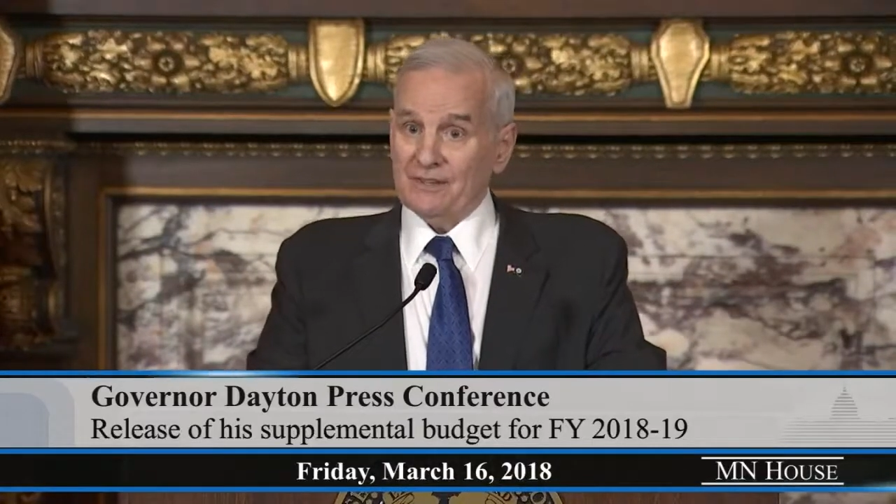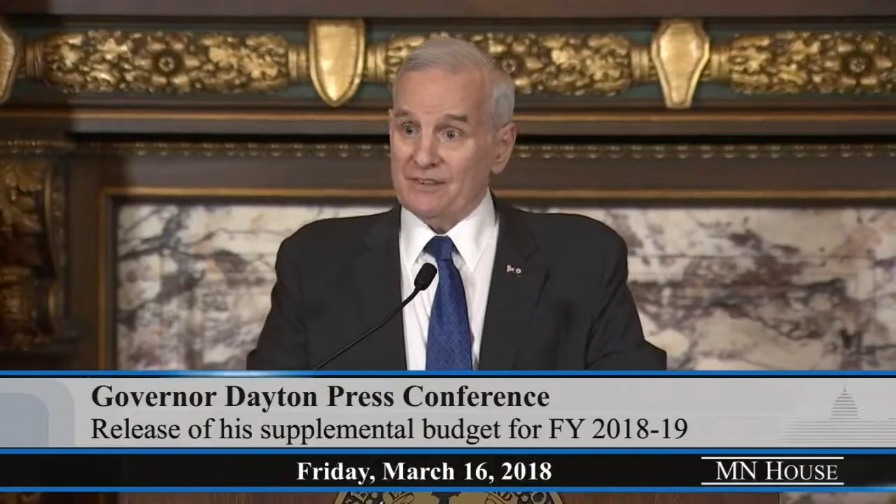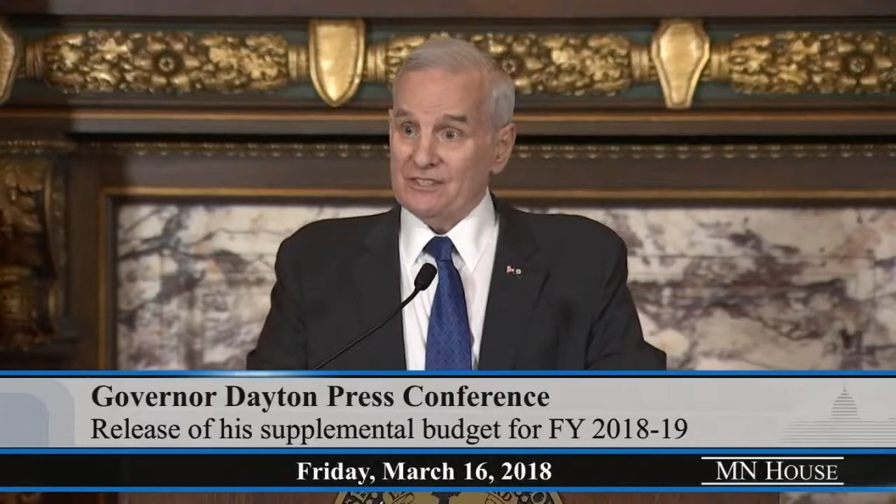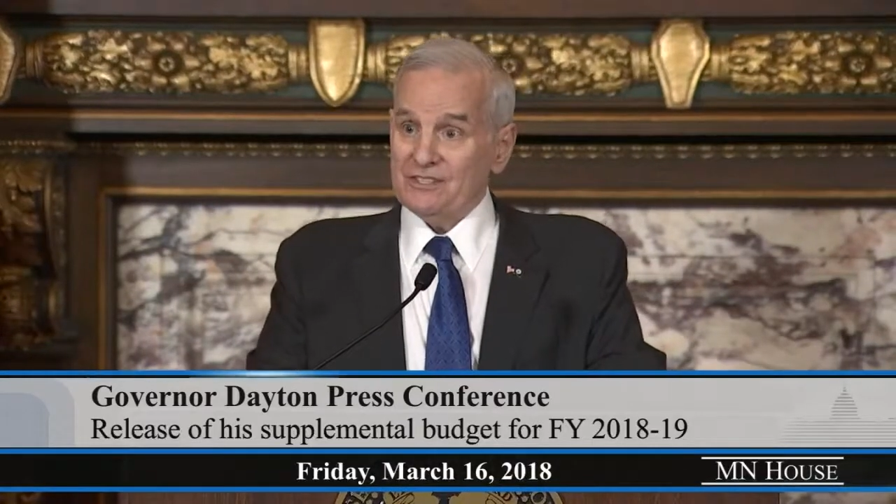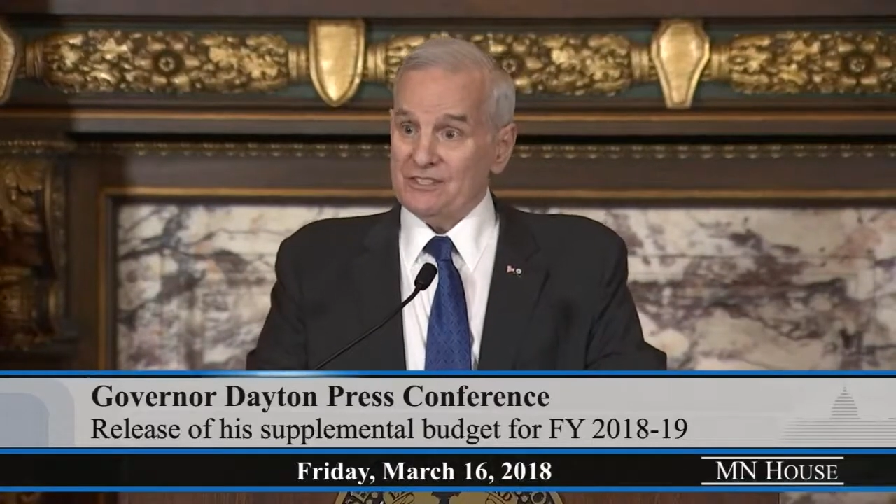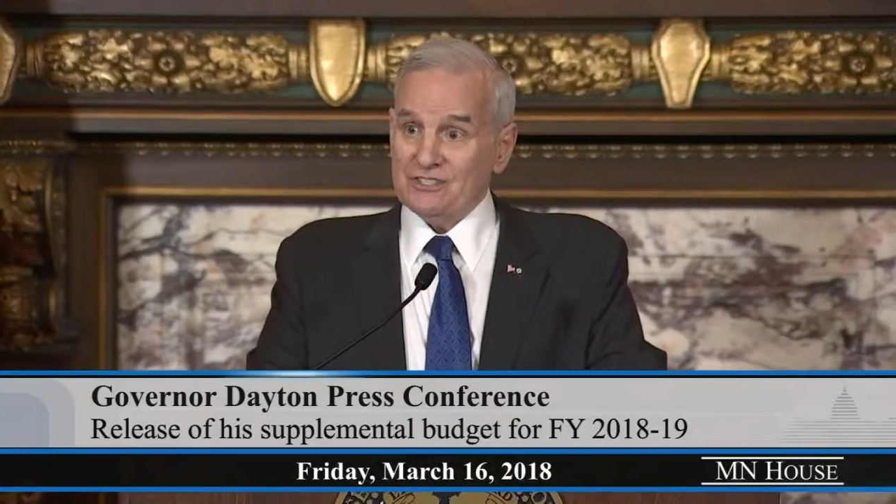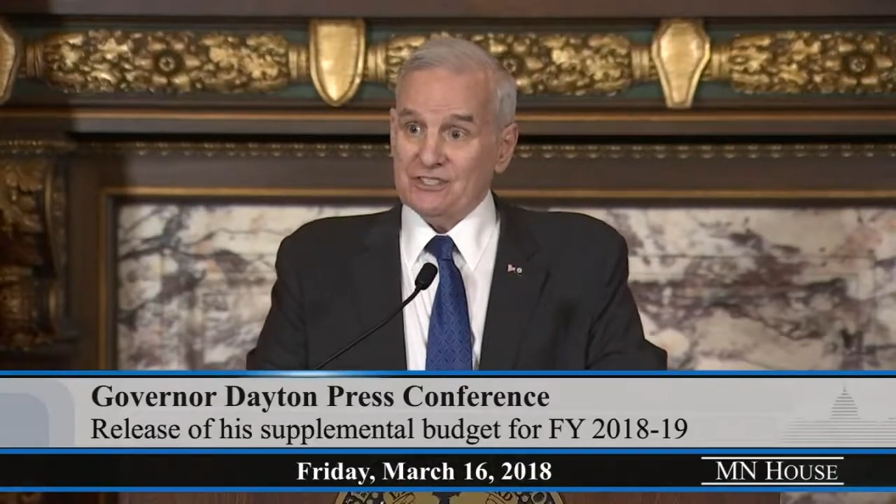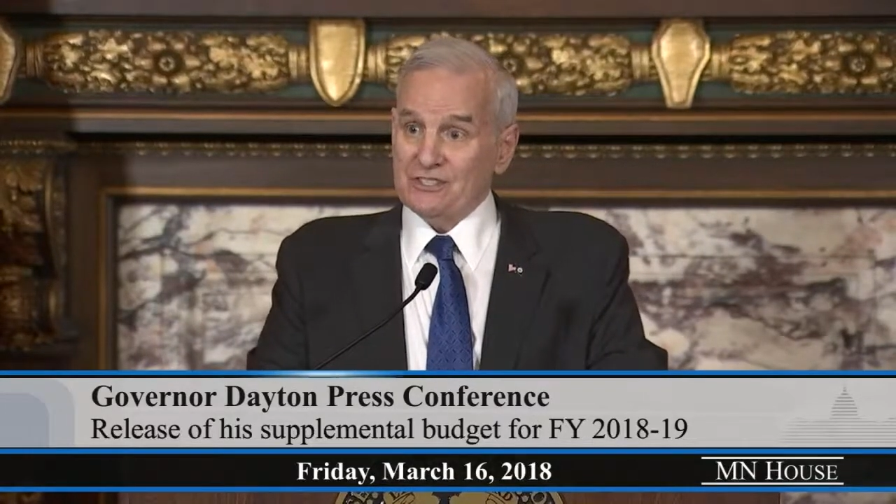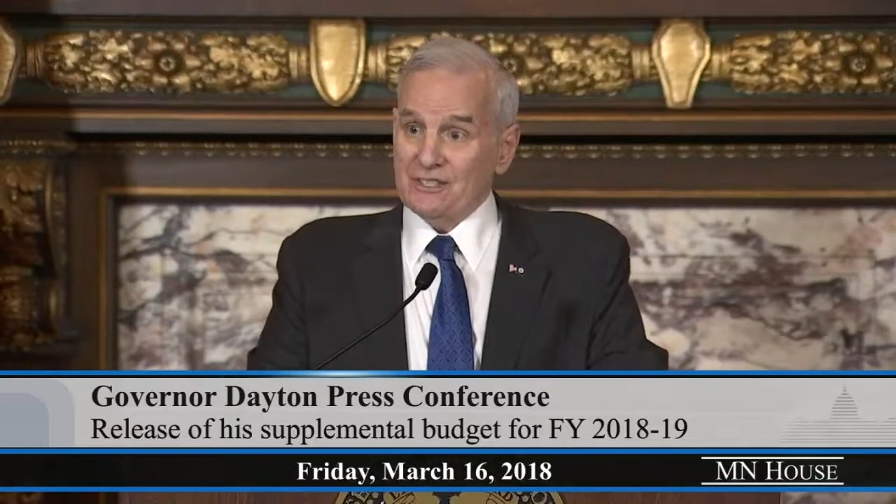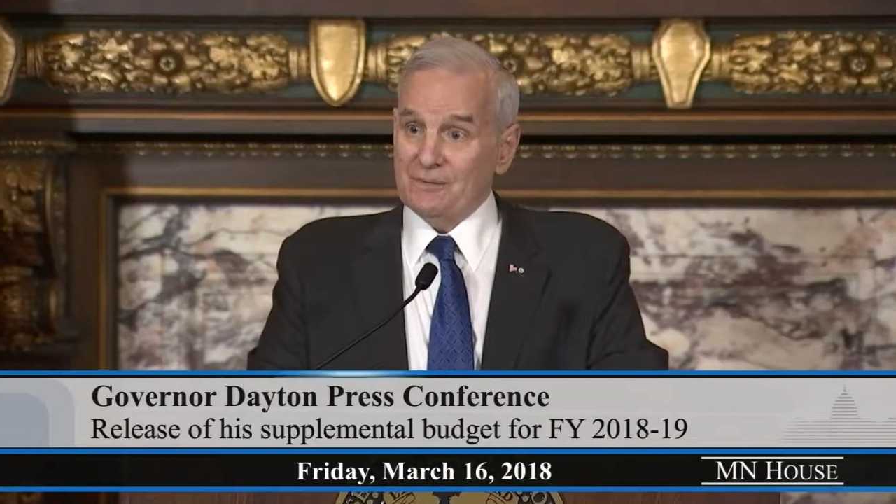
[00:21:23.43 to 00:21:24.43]
this is
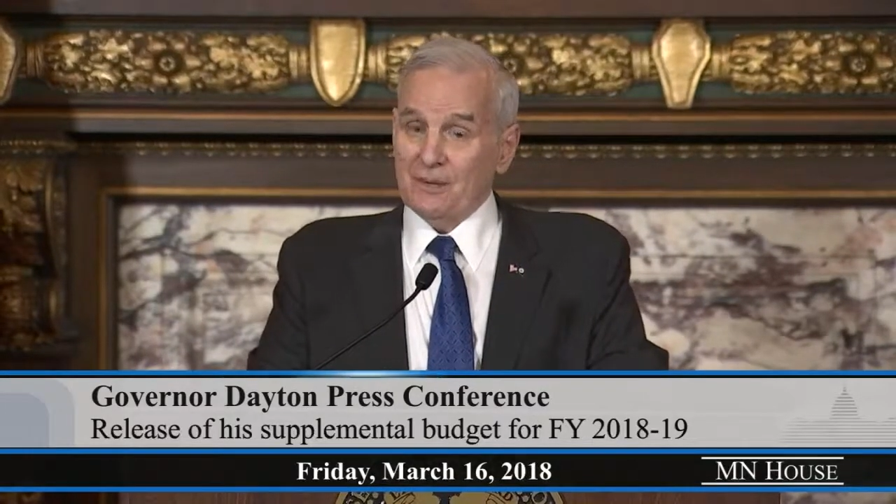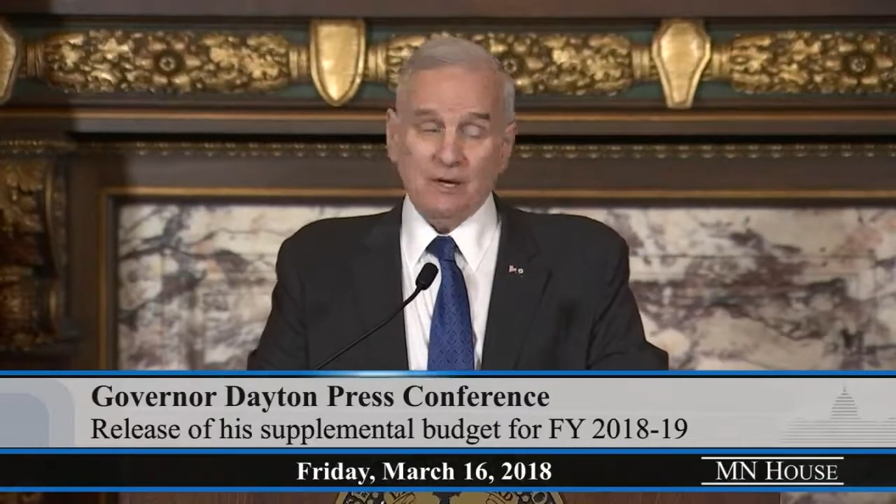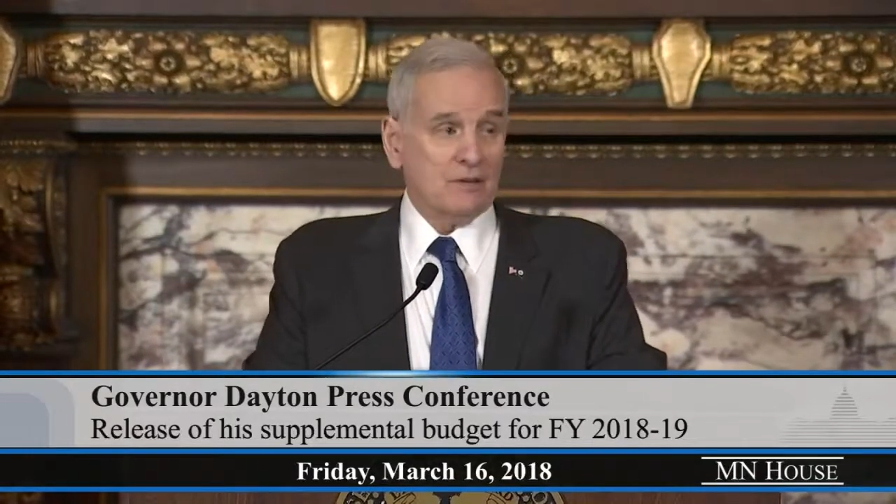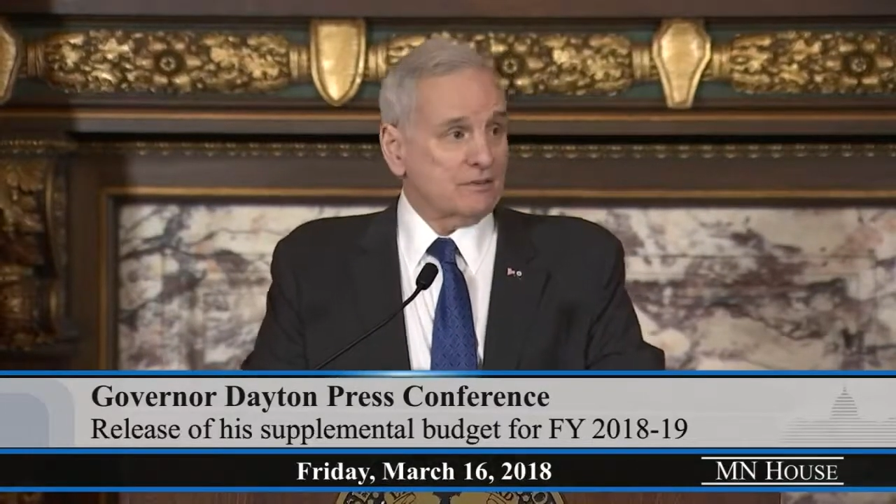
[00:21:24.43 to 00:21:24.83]
the imperative.